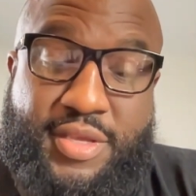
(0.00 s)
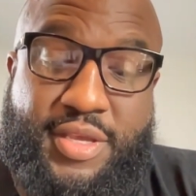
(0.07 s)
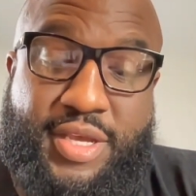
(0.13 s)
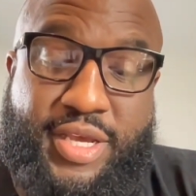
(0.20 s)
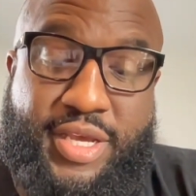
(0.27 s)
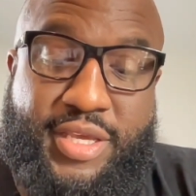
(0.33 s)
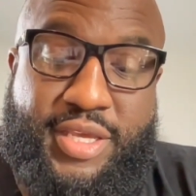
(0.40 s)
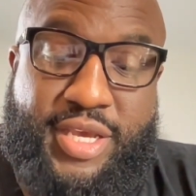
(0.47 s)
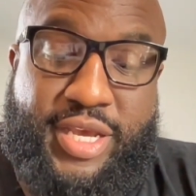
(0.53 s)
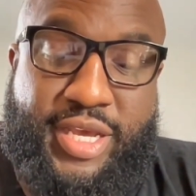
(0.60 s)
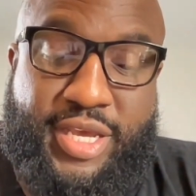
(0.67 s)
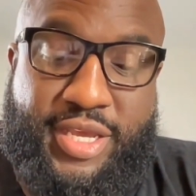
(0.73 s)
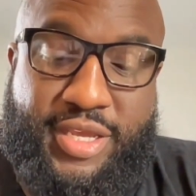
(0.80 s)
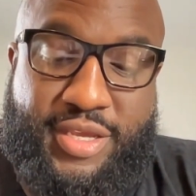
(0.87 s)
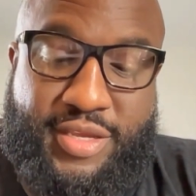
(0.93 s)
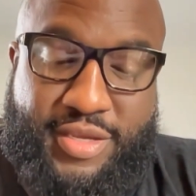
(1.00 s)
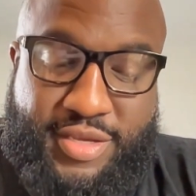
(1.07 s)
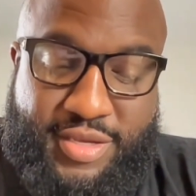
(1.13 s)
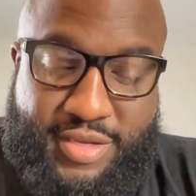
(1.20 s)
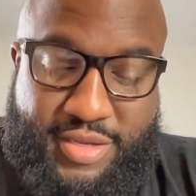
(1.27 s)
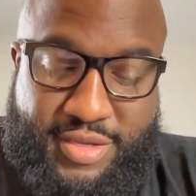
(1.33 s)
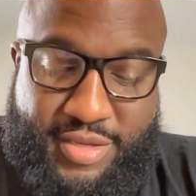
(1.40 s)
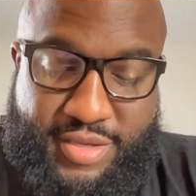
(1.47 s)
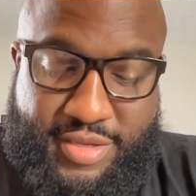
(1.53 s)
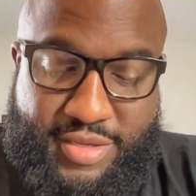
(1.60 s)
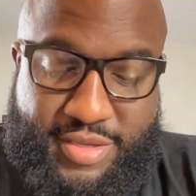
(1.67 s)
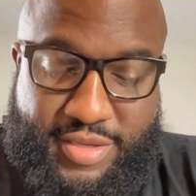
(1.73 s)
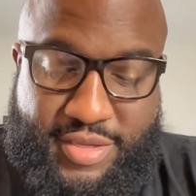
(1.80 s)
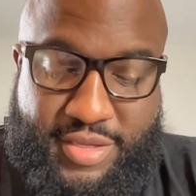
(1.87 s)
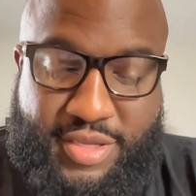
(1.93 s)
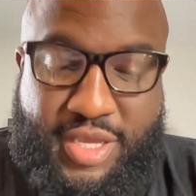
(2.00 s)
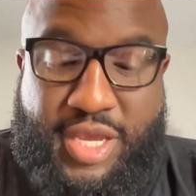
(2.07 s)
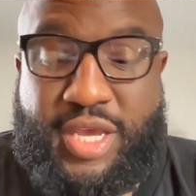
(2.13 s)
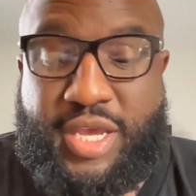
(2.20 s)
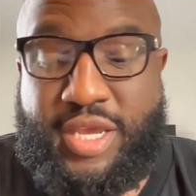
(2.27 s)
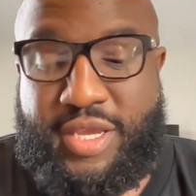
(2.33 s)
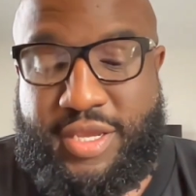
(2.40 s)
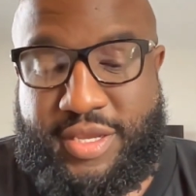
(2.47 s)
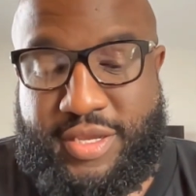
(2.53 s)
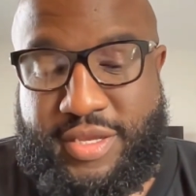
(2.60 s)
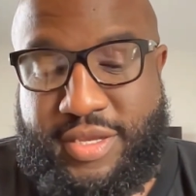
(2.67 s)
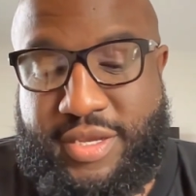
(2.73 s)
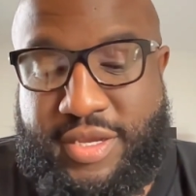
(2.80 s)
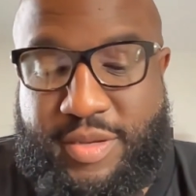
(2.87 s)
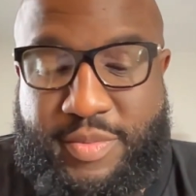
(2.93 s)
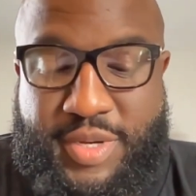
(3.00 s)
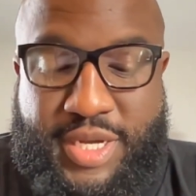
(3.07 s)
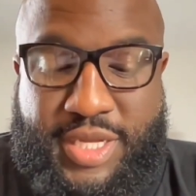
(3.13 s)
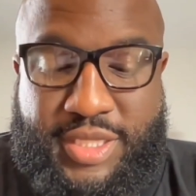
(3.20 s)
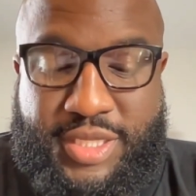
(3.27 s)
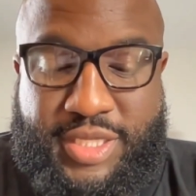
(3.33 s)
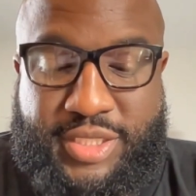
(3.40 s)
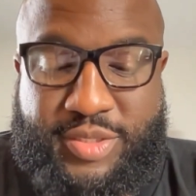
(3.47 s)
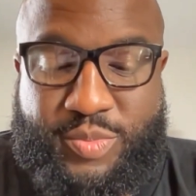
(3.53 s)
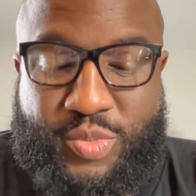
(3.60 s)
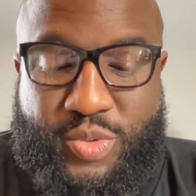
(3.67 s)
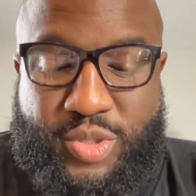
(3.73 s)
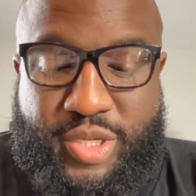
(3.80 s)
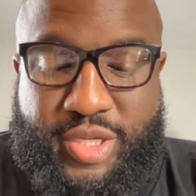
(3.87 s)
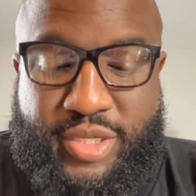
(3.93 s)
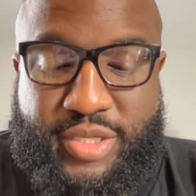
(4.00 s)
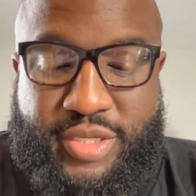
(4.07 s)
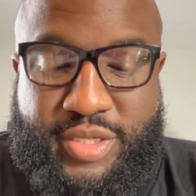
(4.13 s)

Hey, yay, come holler at your boy.